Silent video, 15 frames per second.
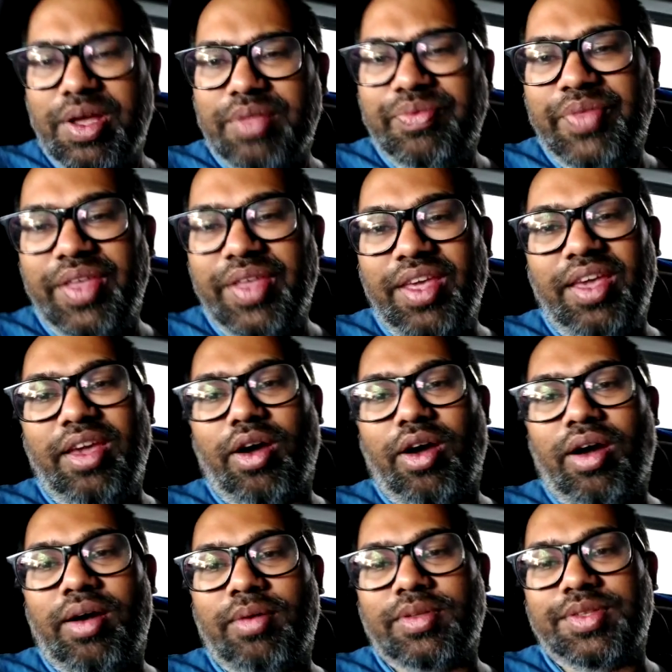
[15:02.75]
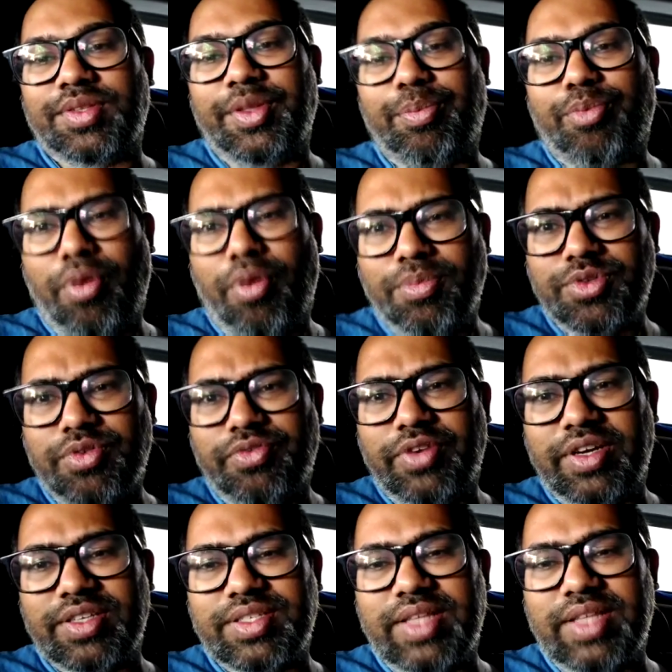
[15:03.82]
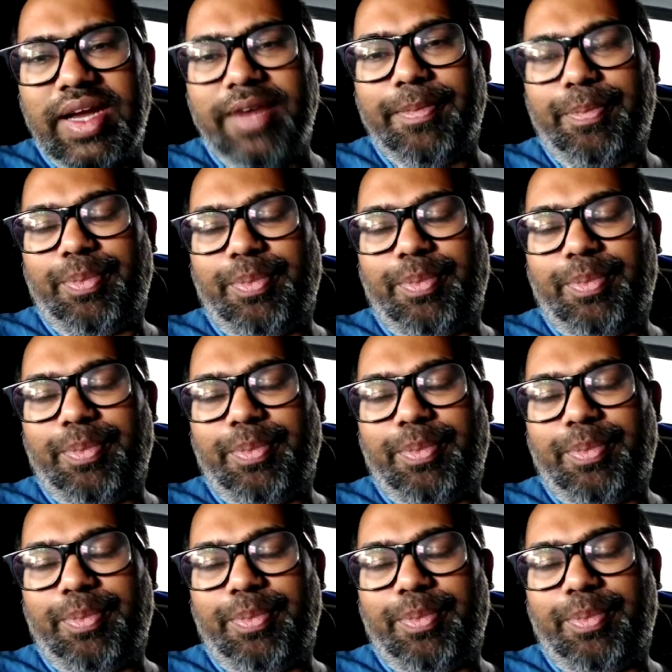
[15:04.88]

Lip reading: The promise of it is that